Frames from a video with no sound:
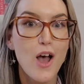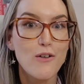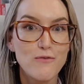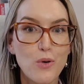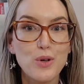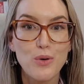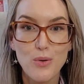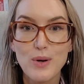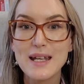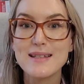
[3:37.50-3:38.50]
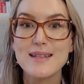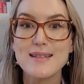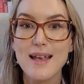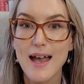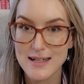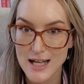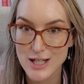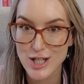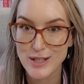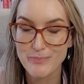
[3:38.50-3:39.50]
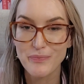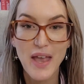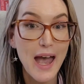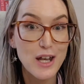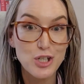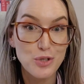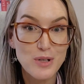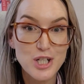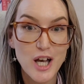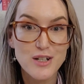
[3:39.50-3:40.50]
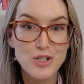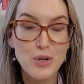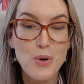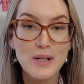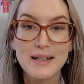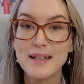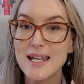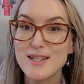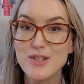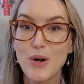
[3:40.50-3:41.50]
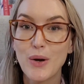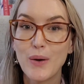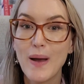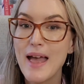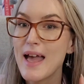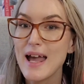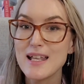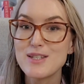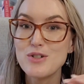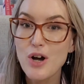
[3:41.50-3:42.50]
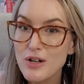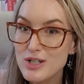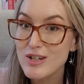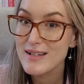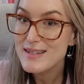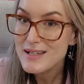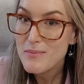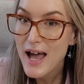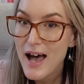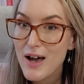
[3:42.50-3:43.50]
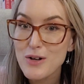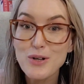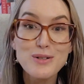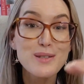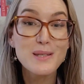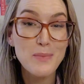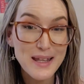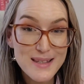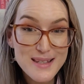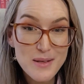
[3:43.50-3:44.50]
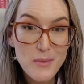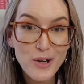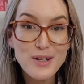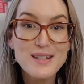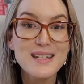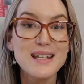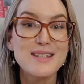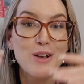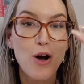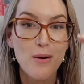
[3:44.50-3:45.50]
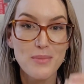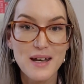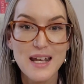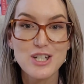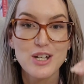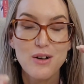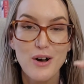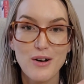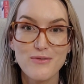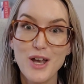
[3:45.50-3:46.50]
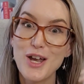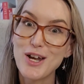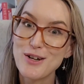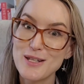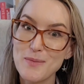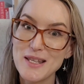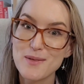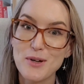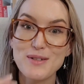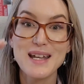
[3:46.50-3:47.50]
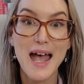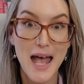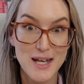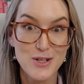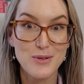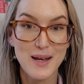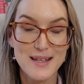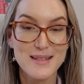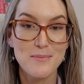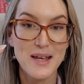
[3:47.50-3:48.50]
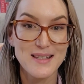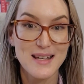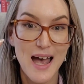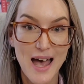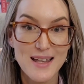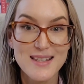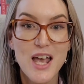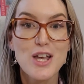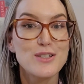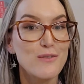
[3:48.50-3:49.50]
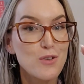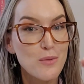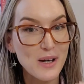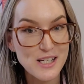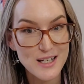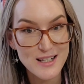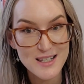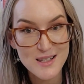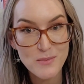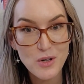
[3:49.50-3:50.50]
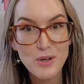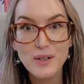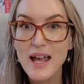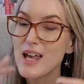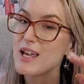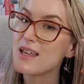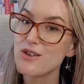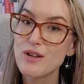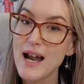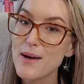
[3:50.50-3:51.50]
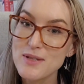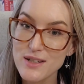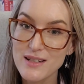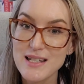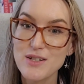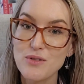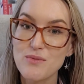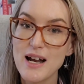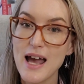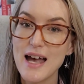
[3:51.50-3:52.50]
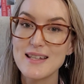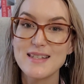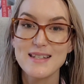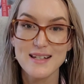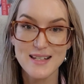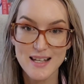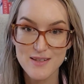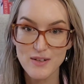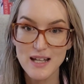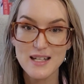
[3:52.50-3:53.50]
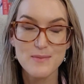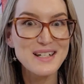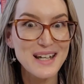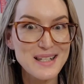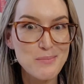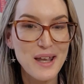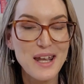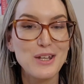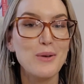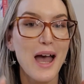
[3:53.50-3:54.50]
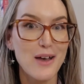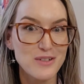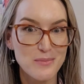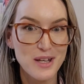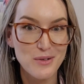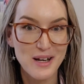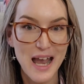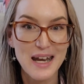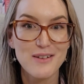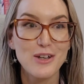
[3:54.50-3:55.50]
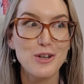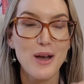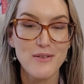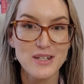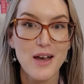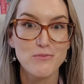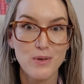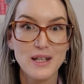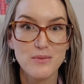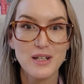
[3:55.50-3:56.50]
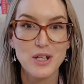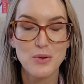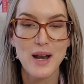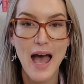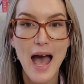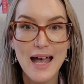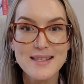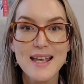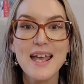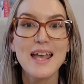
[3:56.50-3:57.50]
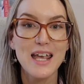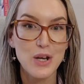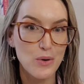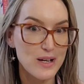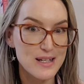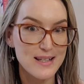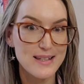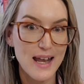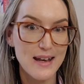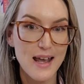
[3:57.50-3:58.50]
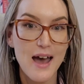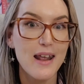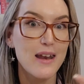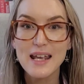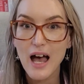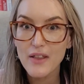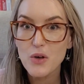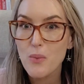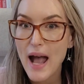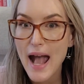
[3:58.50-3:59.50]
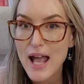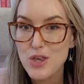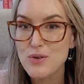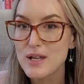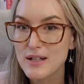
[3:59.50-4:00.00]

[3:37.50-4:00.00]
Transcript: for your audience's attention, and you are charged accordingly. So it's not just about who spends the most, it's a combination of who spends the most and who has the best ads. So if your budget is small, you can absolutely still run ads successfully, but it does mean you have to be creative and you have to have really, really good ads in order to stand out. The other way you can